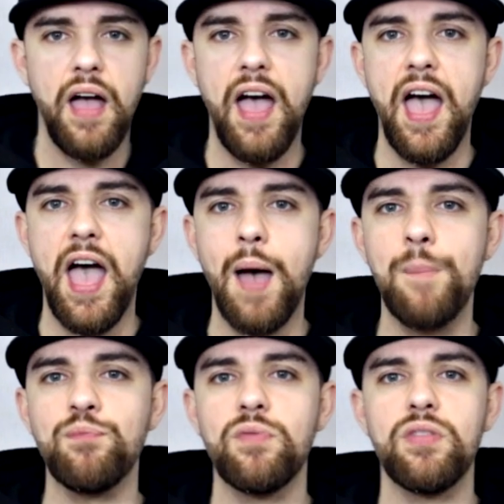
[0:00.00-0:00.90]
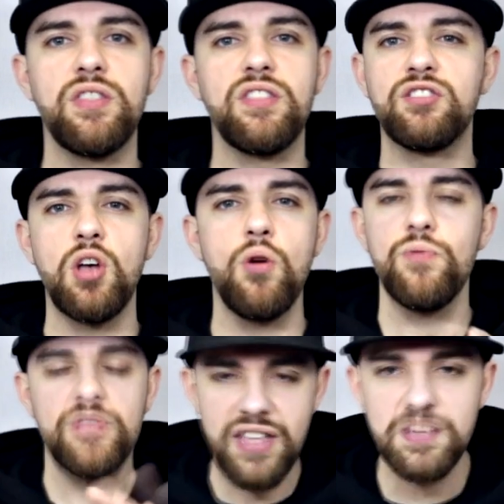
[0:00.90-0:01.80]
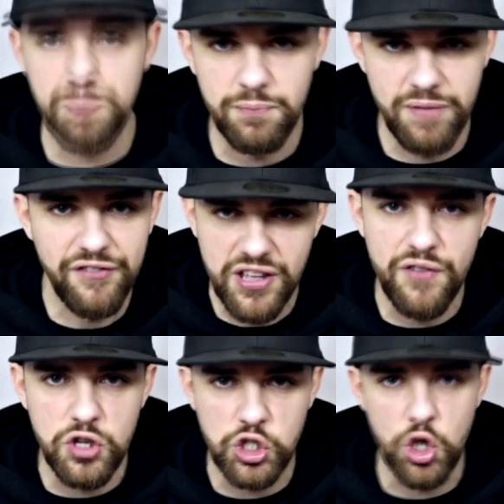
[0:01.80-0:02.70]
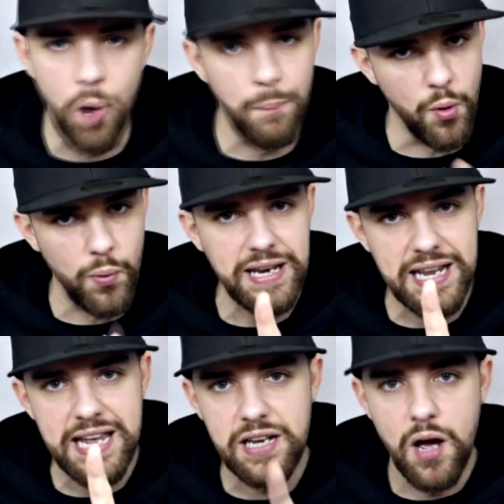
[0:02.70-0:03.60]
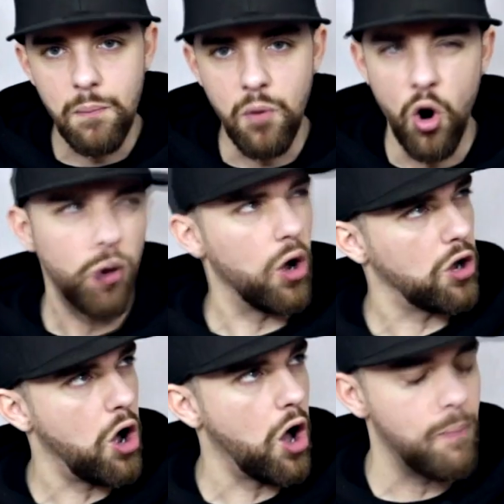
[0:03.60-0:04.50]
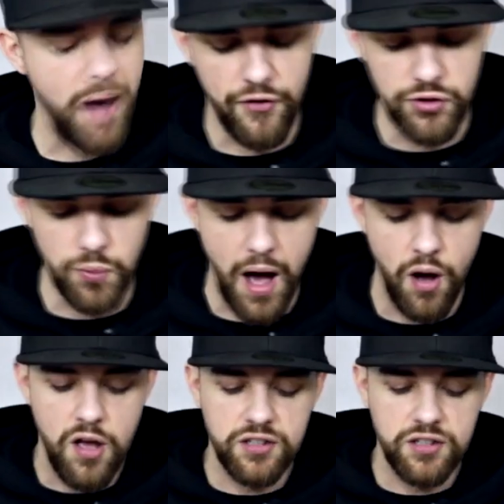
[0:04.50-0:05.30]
Um, so there's, they've given us some, but we need more. Got Cottonmouth as well.